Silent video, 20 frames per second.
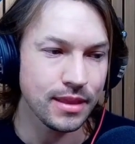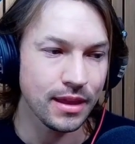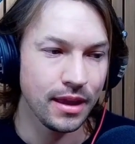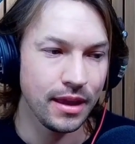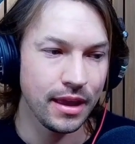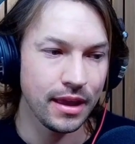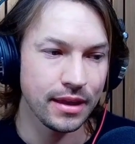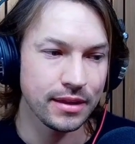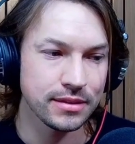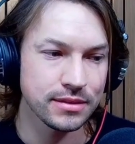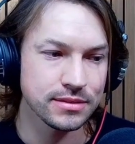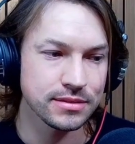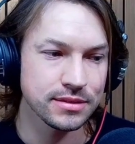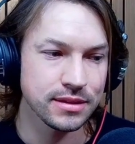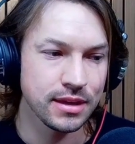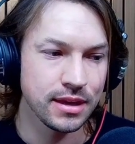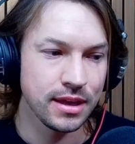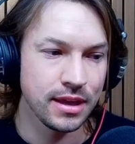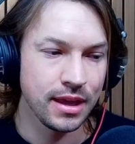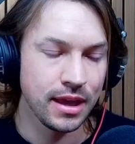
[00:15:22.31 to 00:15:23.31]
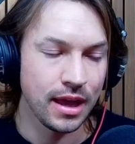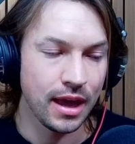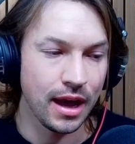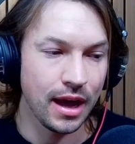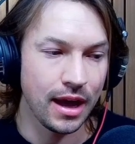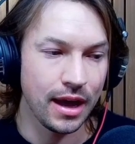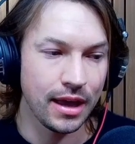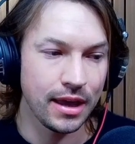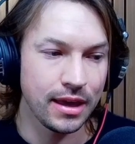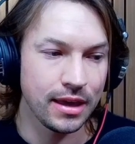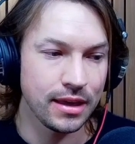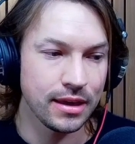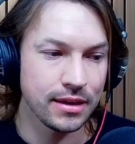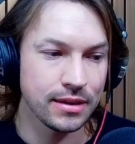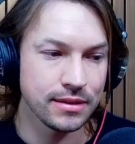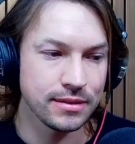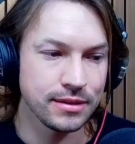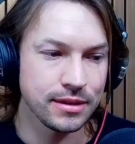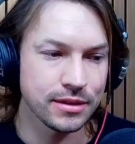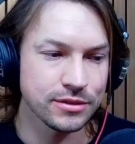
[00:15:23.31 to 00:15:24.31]
And I,
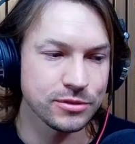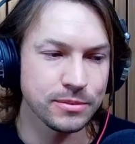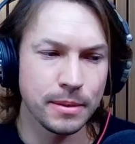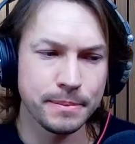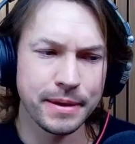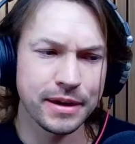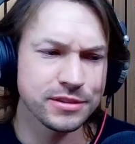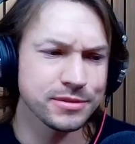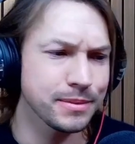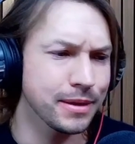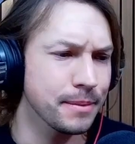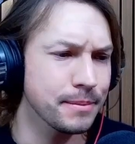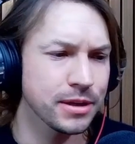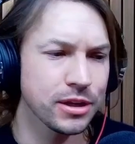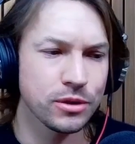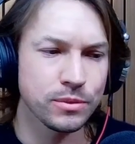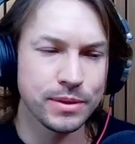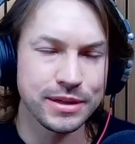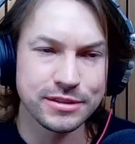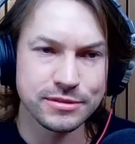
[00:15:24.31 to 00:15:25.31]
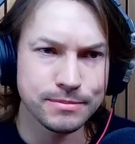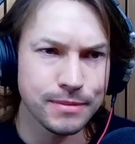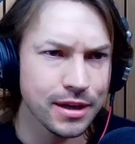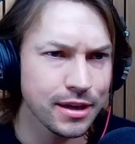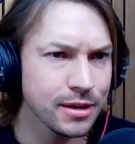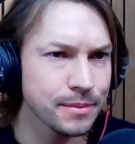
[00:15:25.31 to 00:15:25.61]
told my parents, I'm going to go raise money.